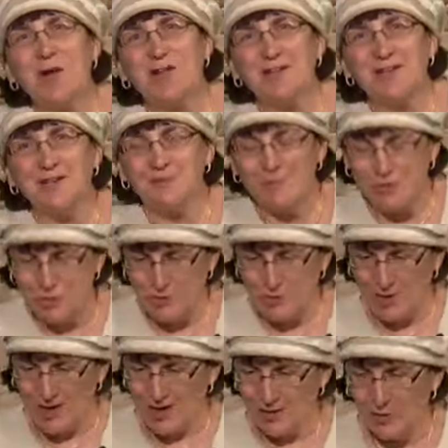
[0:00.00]
welcome
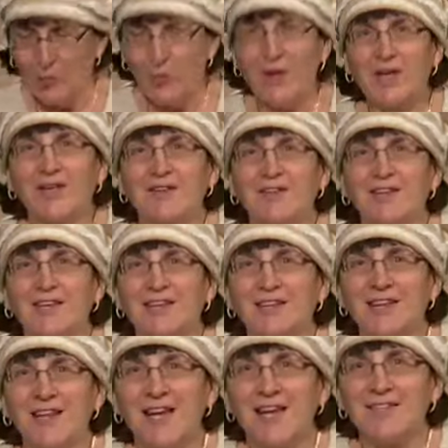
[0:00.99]
to our weekly
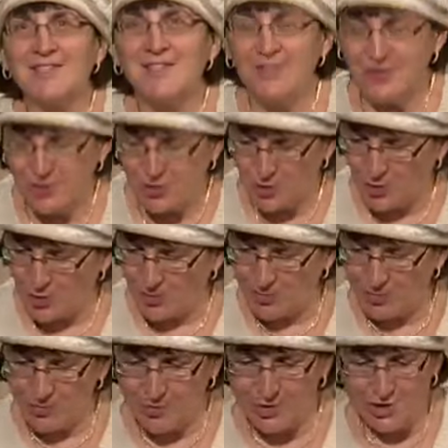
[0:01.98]
class in the Torah
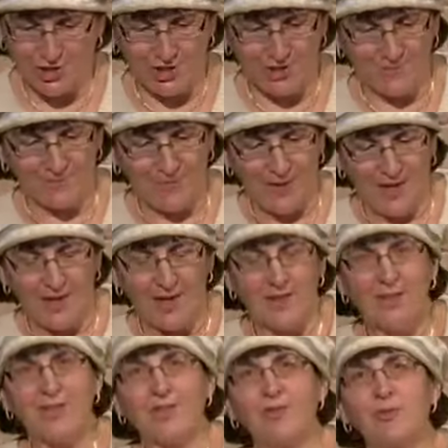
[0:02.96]
Portion.
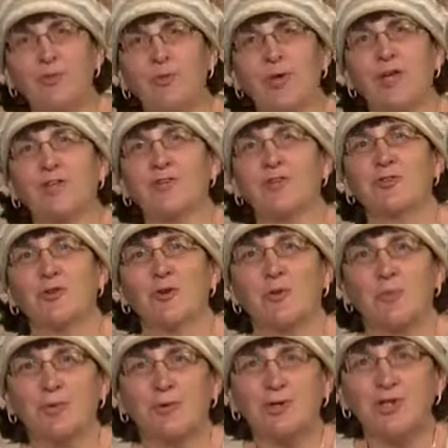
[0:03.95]
This week's
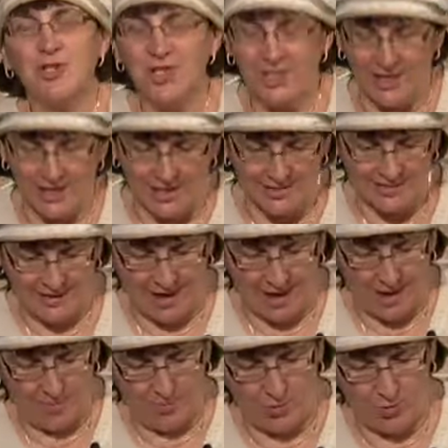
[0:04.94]
Torah Portion is
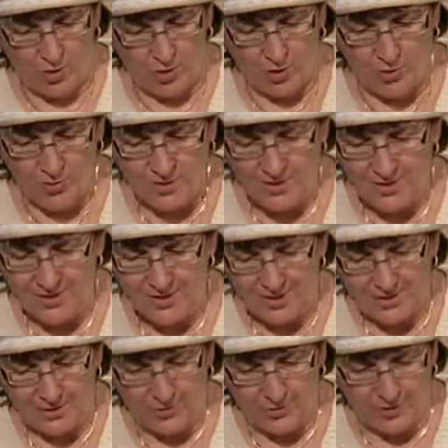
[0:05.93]
Emor, which
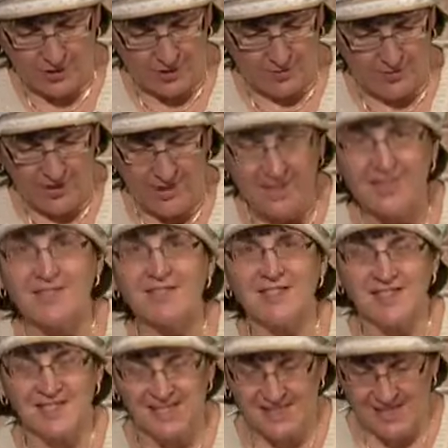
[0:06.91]
literally means
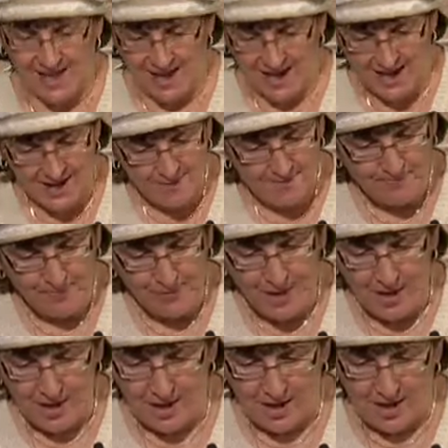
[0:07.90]
say,
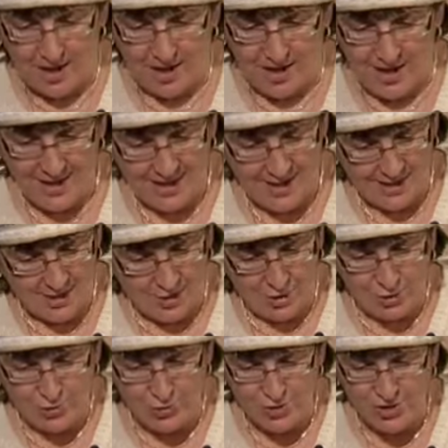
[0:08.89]
and it
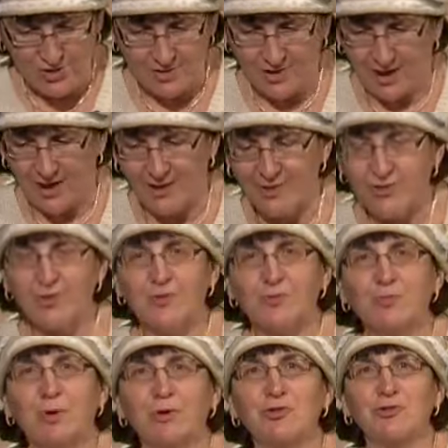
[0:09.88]
includes, as
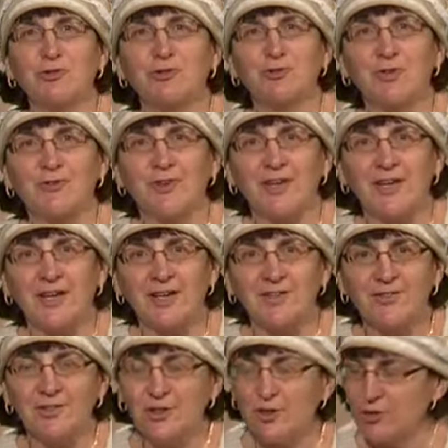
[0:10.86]
most of
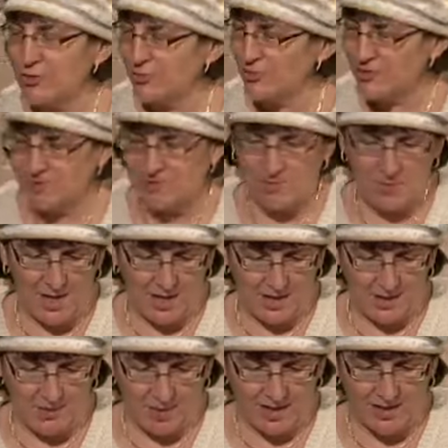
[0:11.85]
Leviticus includes,
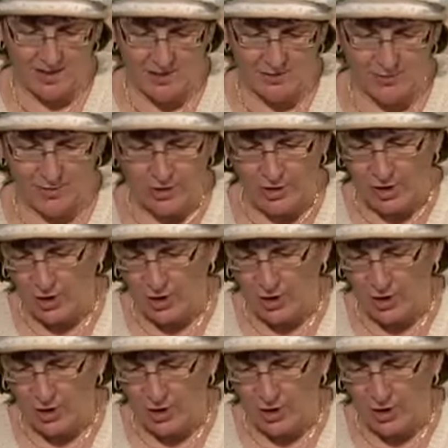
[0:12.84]
many, many different